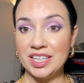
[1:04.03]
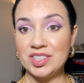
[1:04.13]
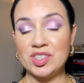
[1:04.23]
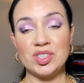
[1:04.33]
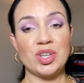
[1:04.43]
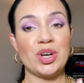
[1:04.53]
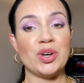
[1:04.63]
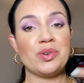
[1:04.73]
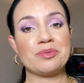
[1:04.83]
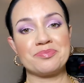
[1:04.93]
it,
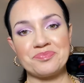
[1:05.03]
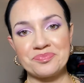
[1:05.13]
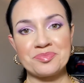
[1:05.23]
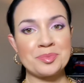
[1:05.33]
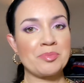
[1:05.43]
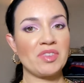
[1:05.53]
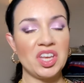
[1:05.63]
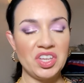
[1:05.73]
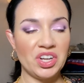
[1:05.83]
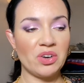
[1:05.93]
so
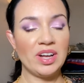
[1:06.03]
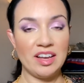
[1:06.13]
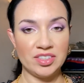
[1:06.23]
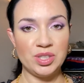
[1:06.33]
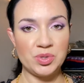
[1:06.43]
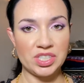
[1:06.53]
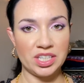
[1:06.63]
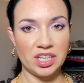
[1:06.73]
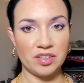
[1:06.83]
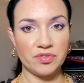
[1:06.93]
you know, haven't used it
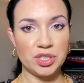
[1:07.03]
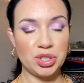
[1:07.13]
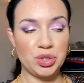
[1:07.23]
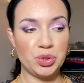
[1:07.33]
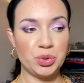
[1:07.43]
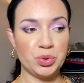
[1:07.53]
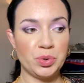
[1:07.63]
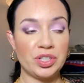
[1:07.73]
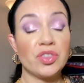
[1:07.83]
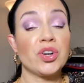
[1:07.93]
enough
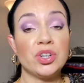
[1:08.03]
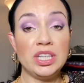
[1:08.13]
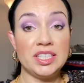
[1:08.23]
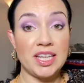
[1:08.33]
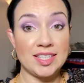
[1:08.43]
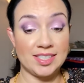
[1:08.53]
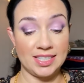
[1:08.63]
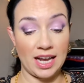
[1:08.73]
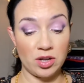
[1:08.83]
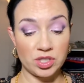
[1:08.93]
to thoroughly test
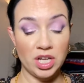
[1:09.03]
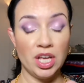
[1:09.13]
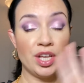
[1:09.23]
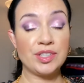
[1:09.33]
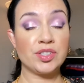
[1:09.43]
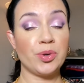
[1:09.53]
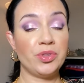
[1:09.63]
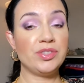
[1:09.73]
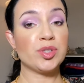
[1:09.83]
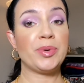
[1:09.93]
it out. So
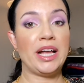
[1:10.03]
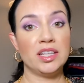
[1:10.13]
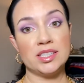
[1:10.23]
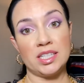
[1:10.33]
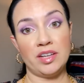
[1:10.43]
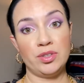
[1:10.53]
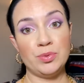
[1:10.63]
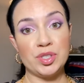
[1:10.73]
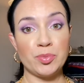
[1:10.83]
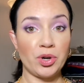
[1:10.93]
these are palettes that I've
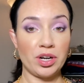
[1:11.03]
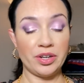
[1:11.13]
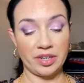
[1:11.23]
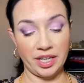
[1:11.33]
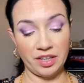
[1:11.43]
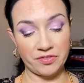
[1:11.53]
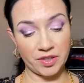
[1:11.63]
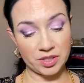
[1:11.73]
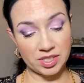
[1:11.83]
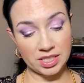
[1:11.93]
used more. Alrighty,
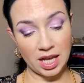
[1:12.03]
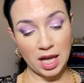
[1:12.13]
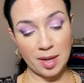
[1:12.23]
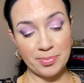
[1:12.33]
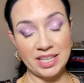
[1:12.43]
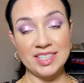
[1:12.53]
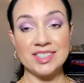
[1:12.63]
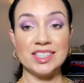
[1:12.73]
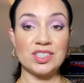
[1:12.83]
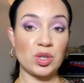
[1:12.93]
first up is
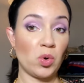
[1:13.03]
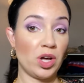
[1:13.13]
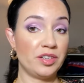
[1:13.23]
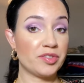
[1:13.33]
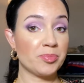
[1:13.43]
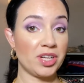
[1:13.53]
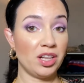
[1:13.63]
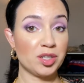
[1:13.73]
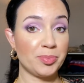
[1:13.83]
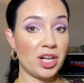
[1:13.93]
this quad from
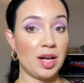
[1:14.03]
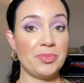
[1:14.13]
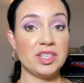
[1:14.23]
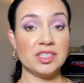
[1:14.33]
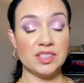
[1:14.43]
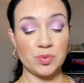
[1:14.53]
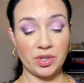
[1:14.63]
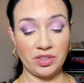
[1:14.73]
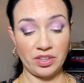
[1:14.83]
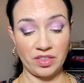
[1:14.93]
ColourPop. This is
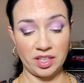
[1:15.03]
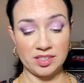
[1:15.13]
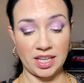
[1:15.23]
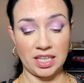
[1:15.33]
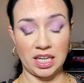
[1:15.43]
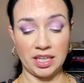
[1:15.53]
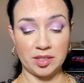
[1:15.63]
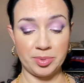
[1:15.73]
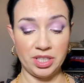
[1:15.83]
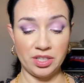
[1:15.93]
one of the things I got
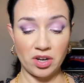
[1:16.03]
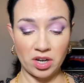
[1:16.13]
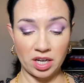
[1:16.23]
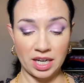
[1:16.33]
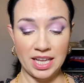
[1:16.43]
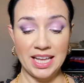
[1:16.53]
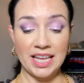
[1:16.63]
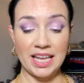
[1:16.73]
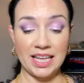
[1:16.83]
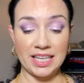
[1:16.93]
in PR,
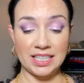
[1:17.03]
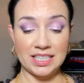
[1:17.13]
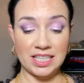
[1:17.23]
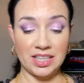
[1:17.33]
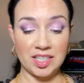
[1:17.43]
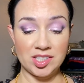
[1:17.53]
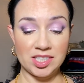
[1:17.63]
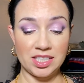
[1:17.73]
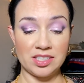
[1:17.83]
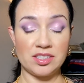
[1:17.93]
and this
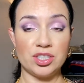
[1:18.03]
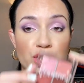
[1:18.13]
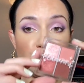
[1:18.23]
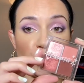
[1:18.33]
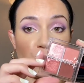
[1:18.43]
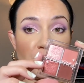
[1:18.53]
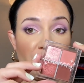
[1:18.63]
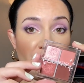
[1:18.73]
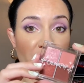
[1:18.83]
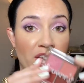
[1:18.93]
is the Sure
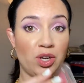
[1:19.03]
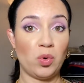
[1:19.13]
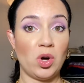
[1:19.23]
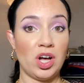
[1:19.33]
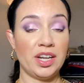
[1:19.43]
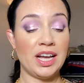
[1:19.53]
Thing quad.